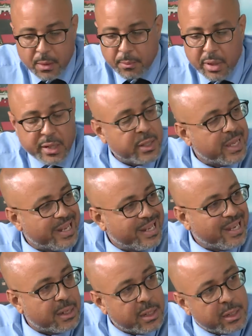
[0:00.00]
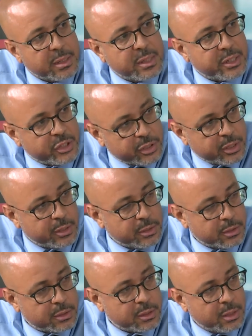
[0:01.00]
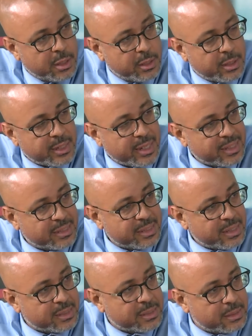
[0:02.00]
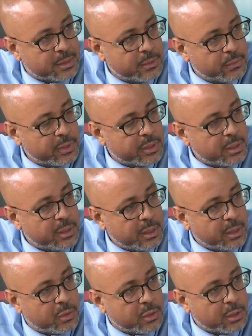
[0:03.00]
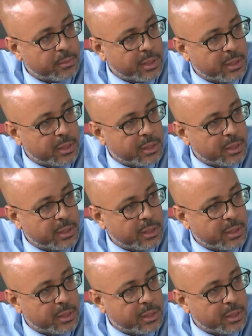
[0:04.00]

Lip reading: but then the conditions that exist within the economy